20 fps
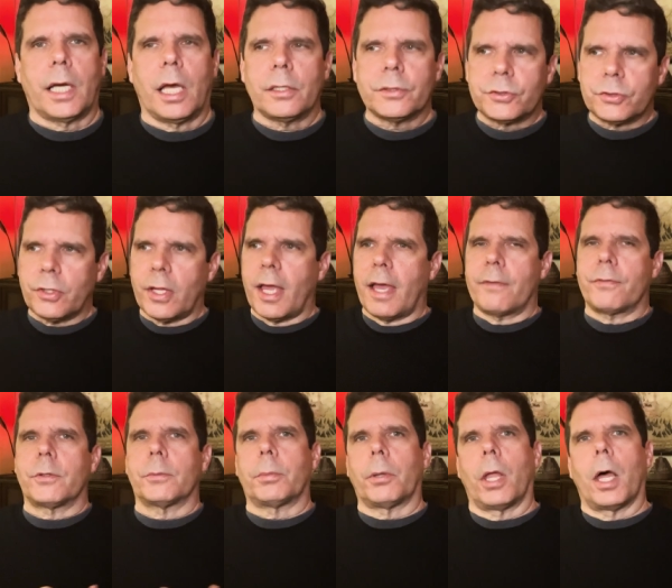I'll still
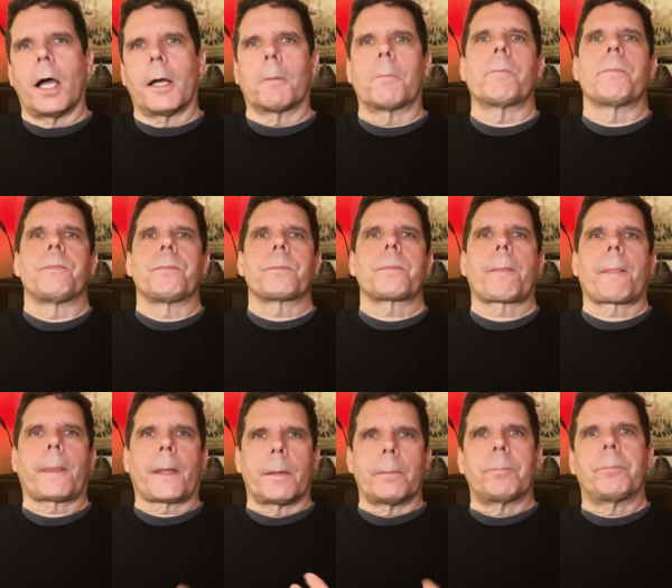have the blog
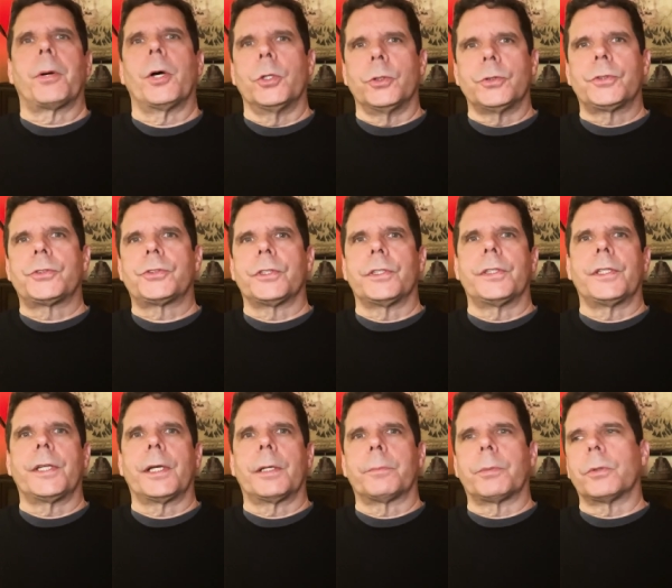posts in there,